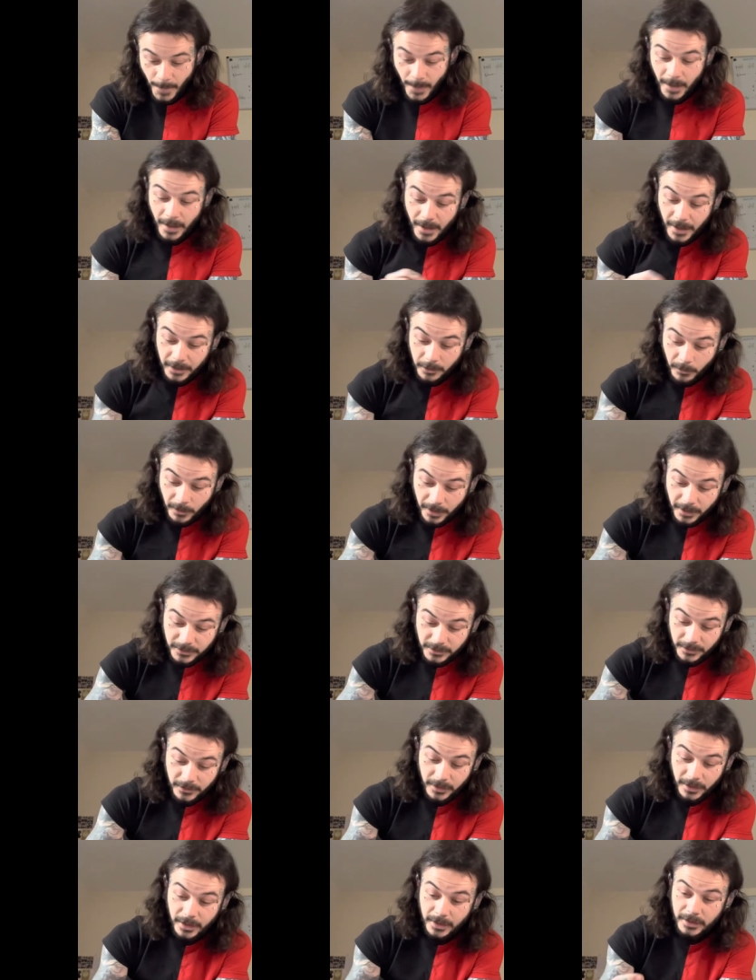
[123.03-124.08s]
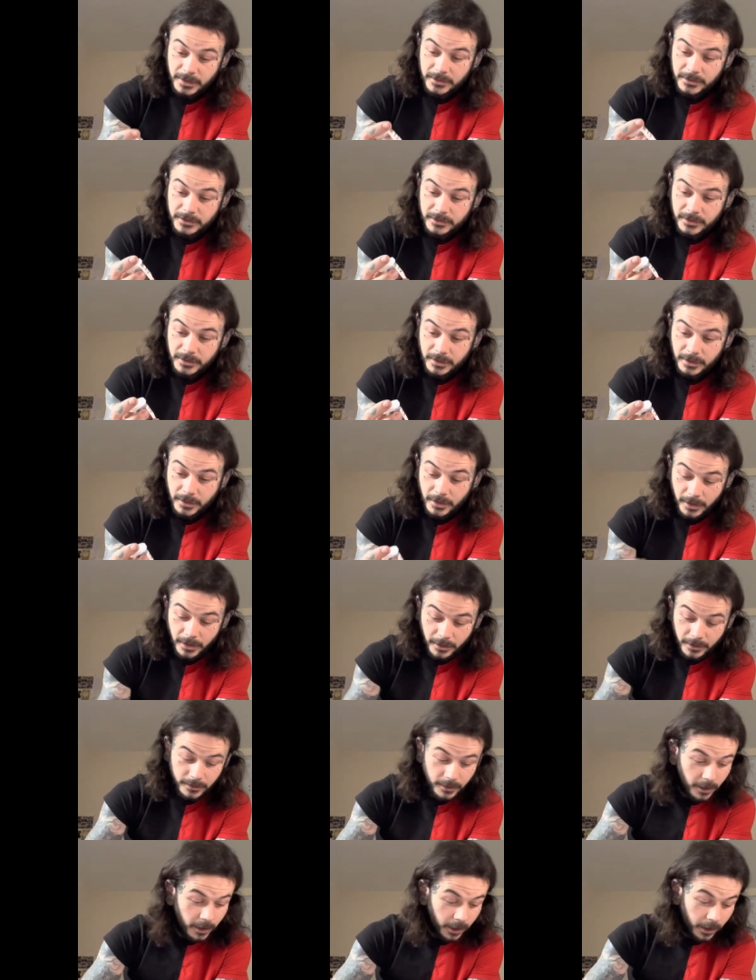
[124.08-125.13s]
Anyways, these
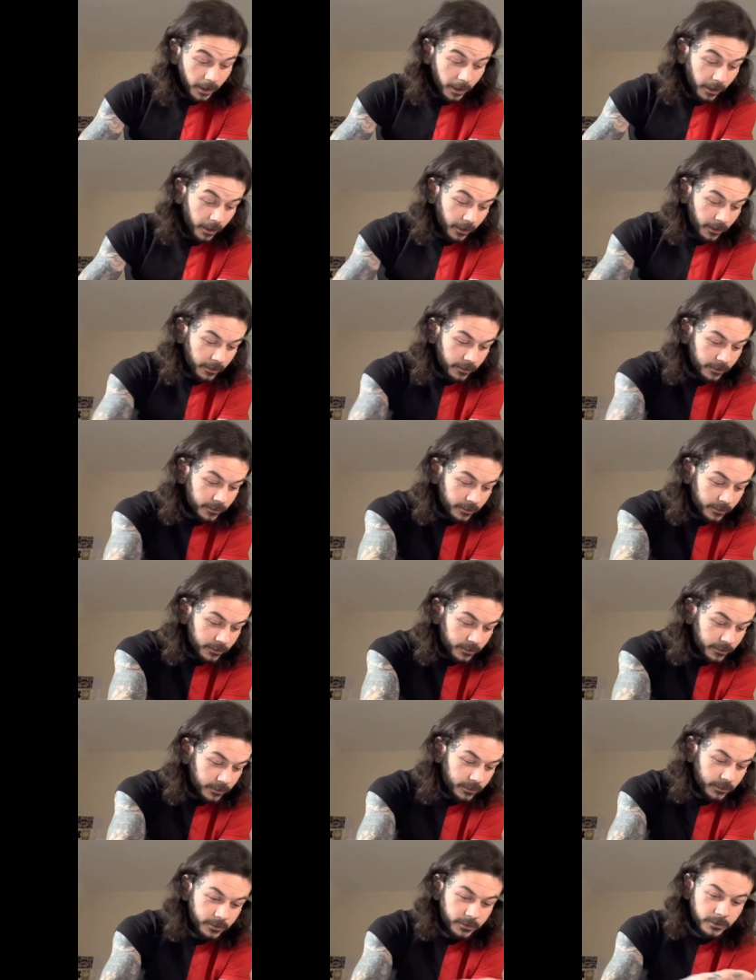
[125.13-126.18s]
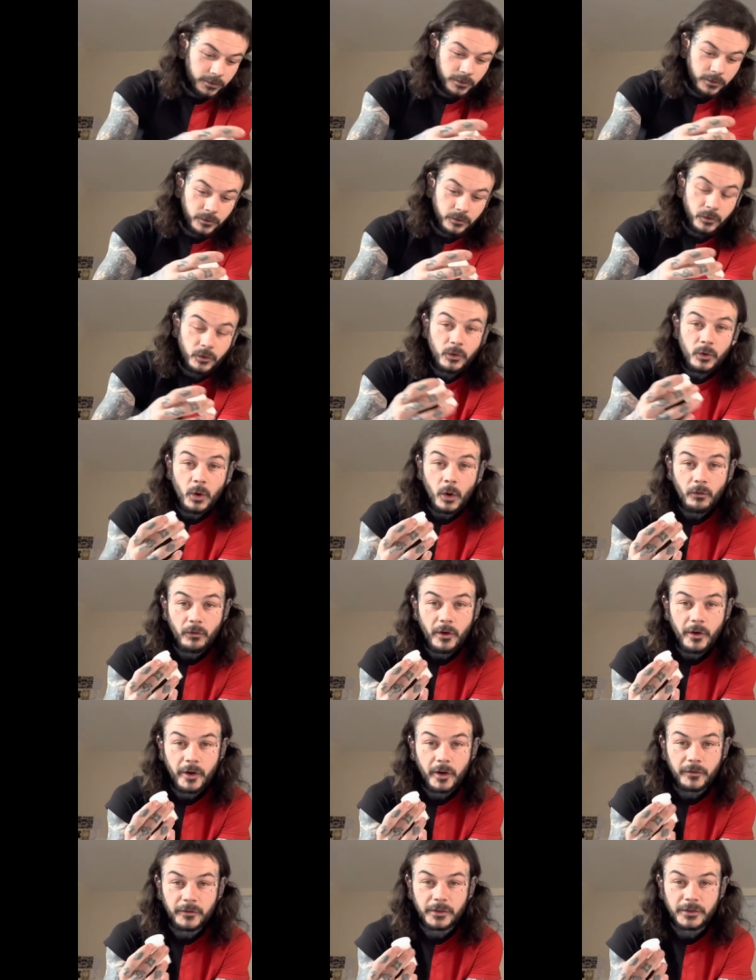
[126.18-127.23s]
are not very
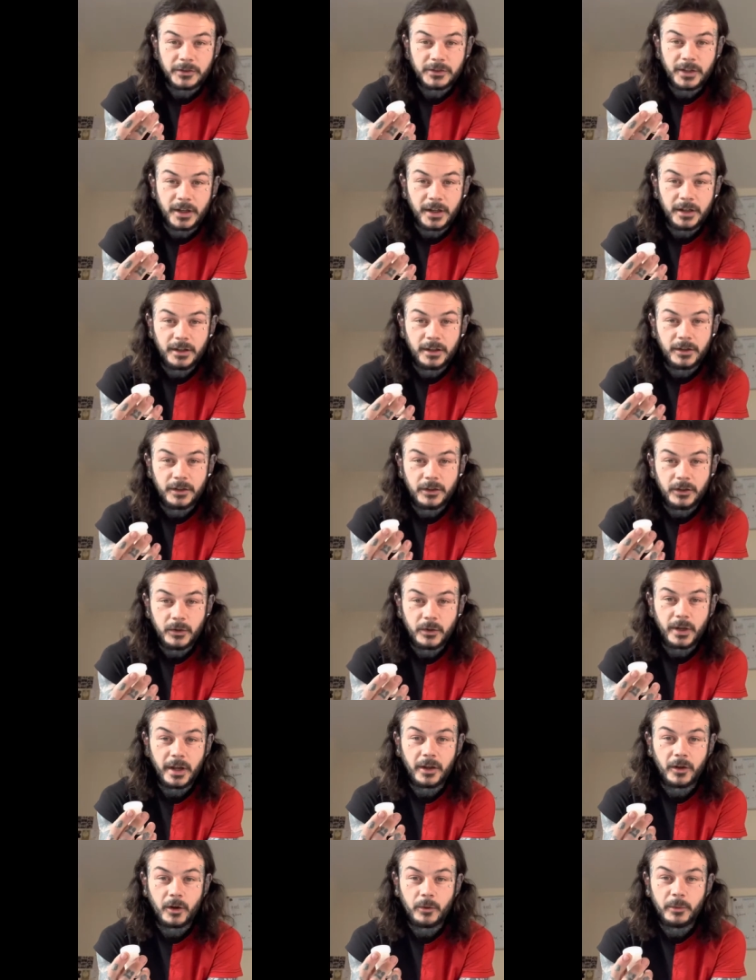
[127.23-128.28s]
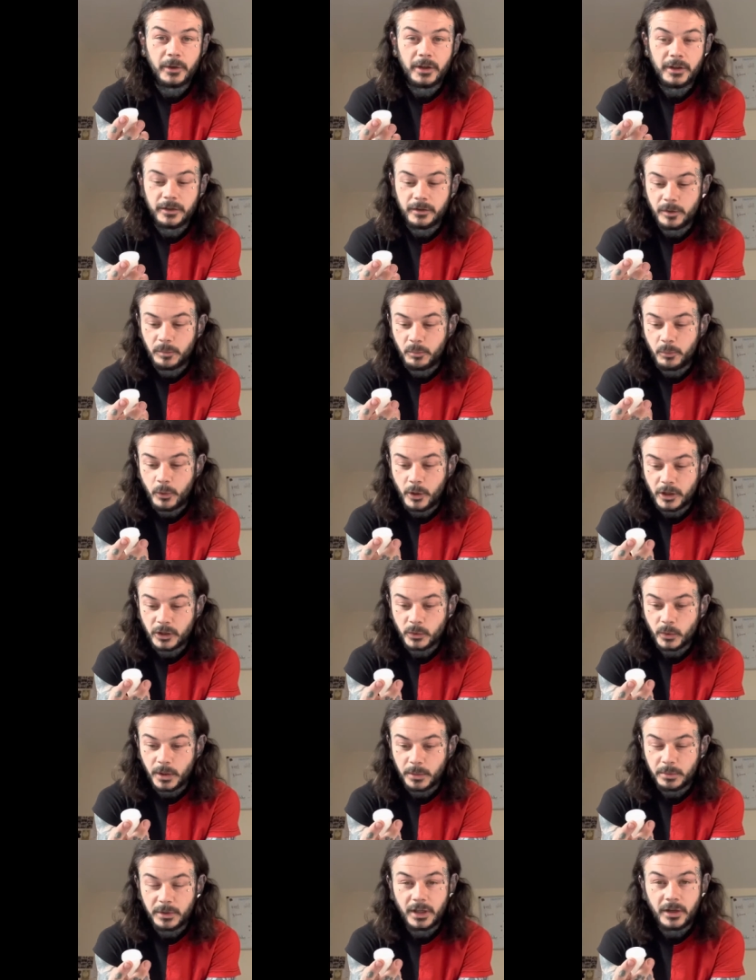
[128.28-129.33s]
often seen in the UK hobby. The
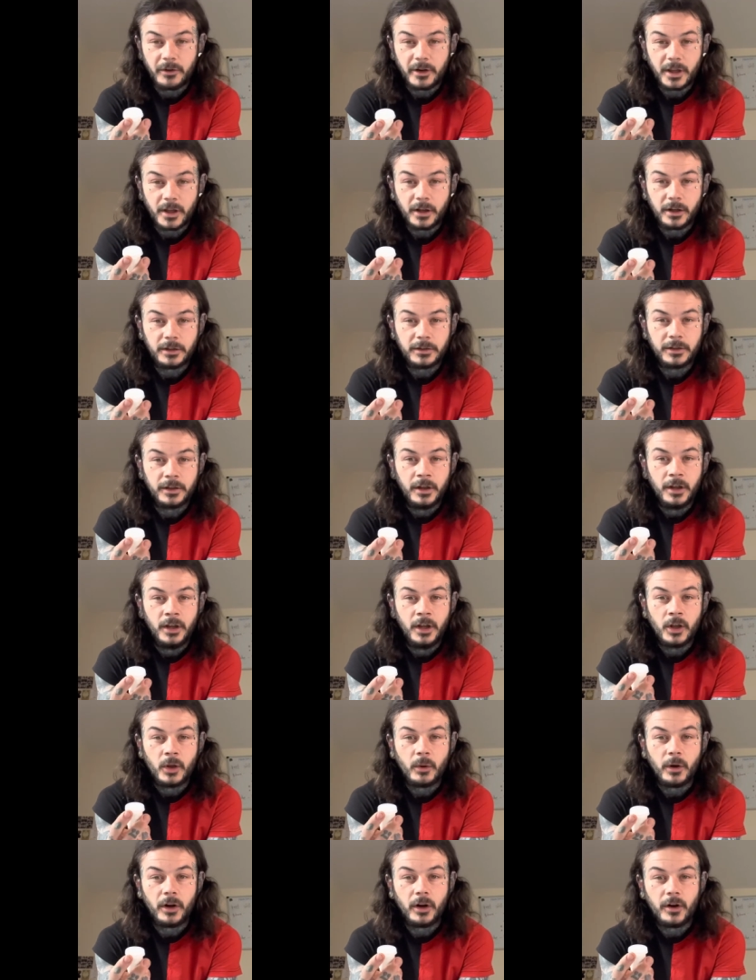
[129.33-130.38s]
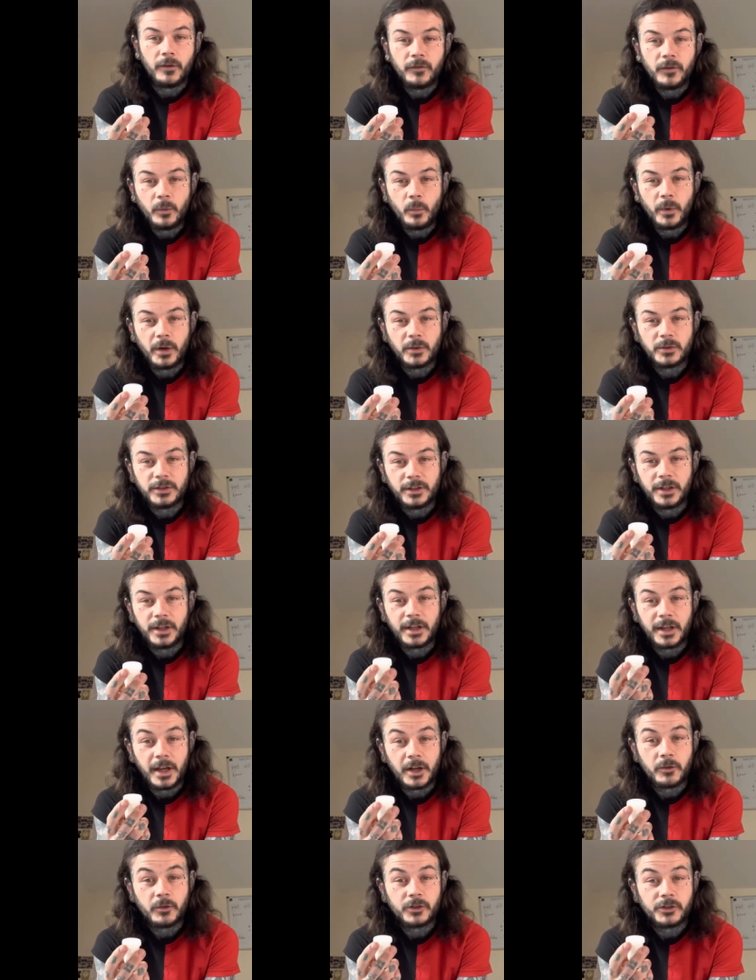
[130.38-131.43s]
Prachuap Khiri Khan, quite often we'll see the
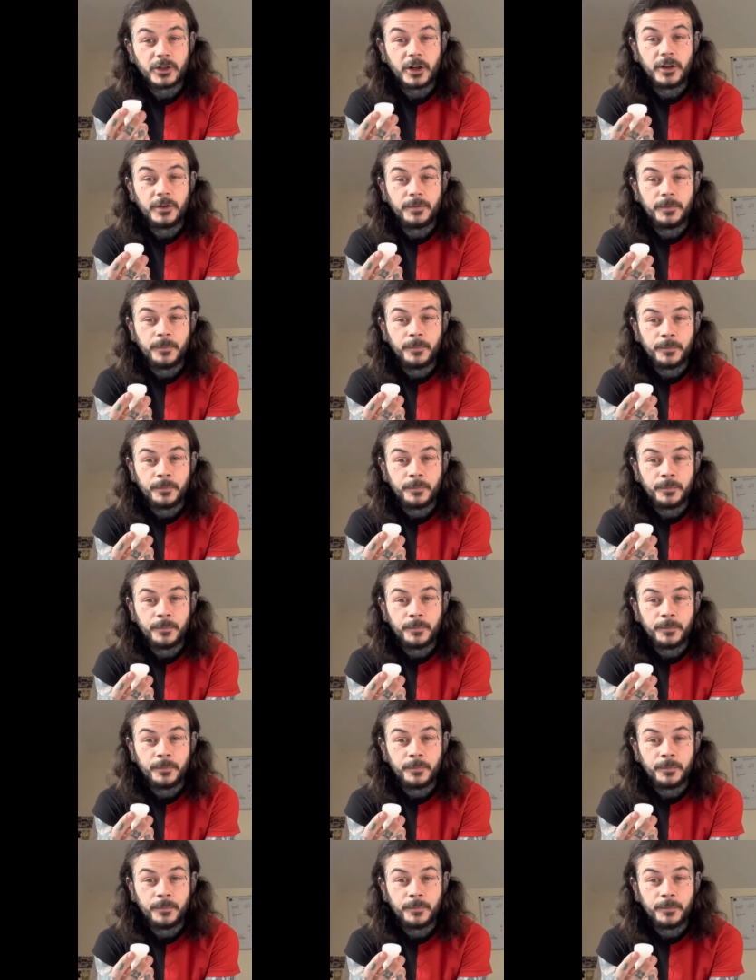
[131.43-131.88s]
Kaeng Krachan,